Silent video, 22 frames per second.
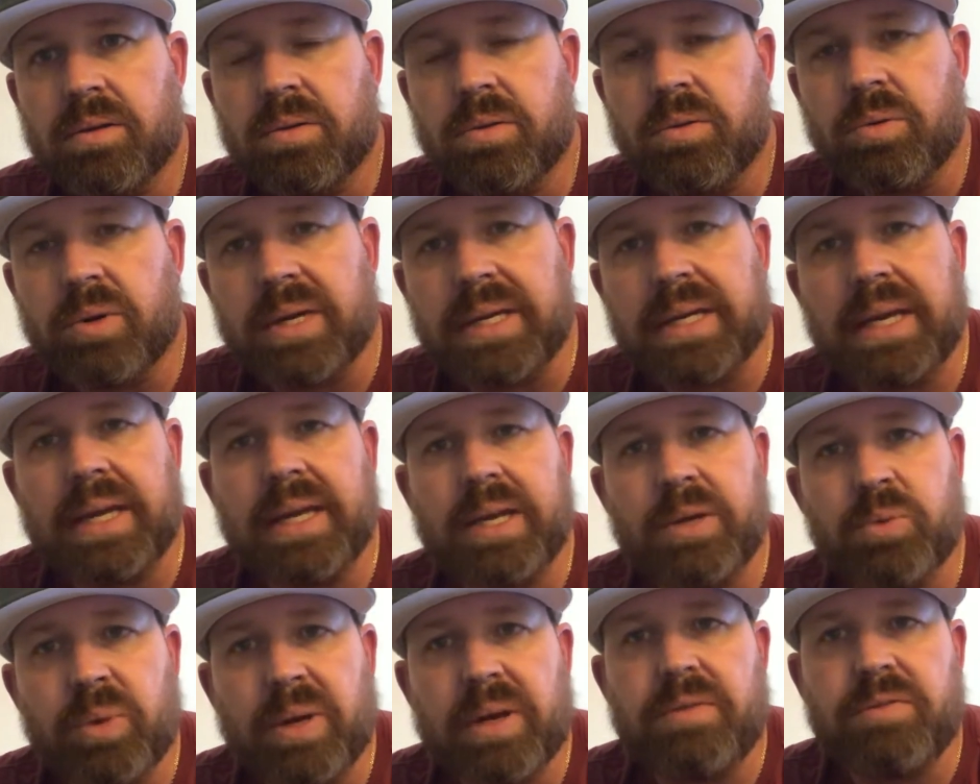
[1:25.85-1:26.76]
we're
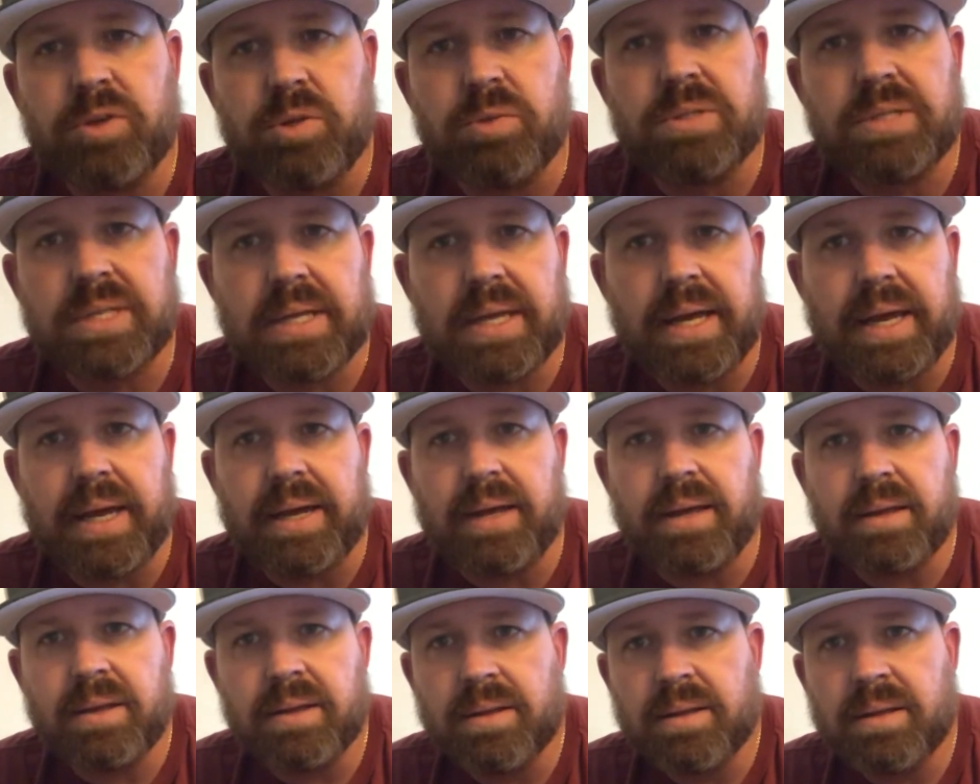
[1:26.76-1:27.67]
getting rid of you
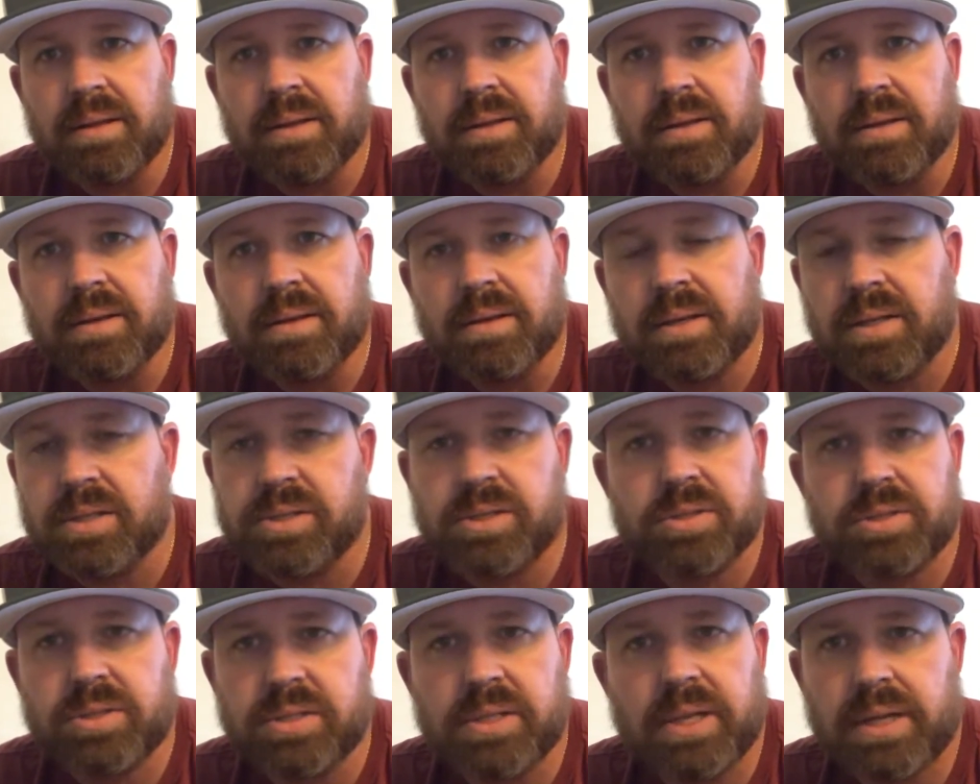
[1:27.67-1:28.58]
today because
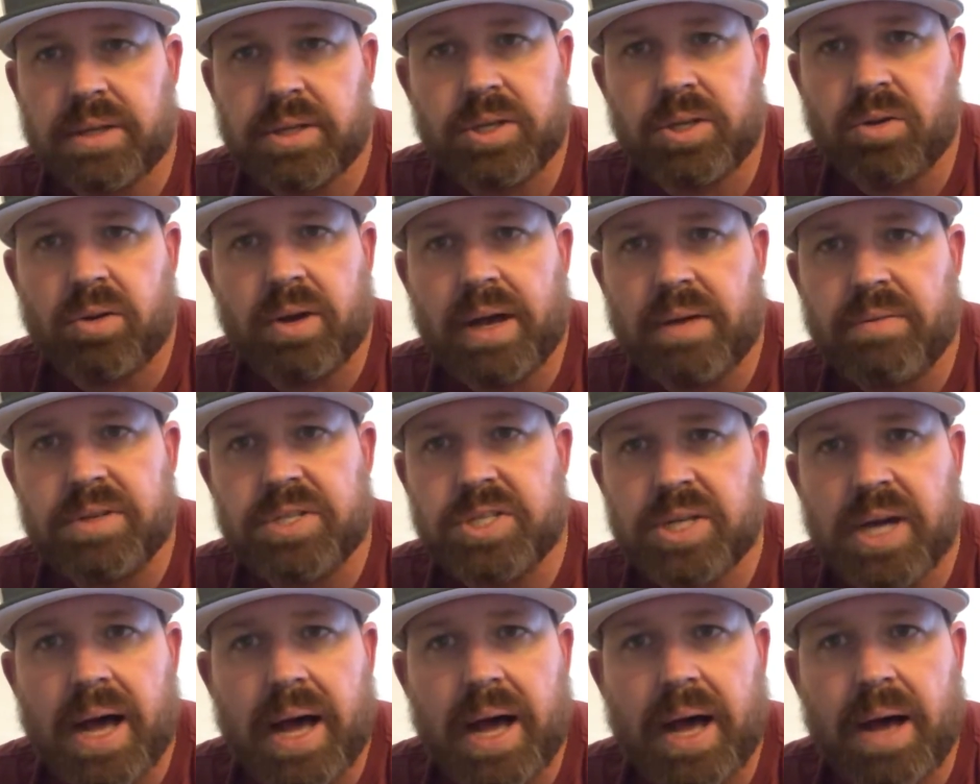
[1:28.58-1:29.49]
you don't have a
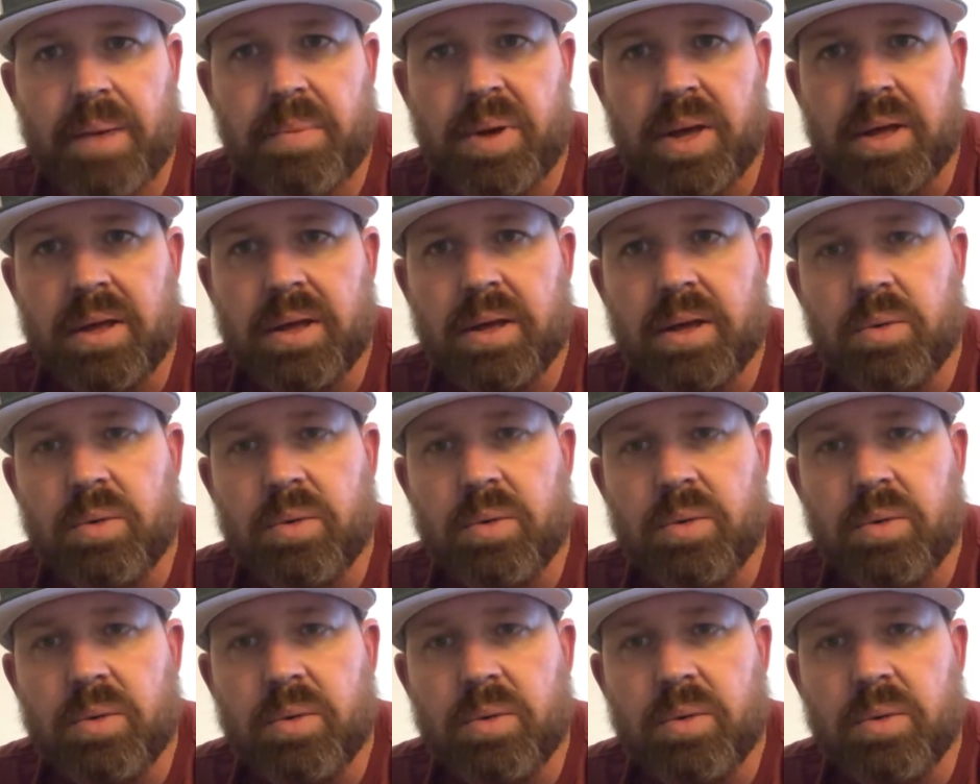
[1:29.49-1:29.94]
job.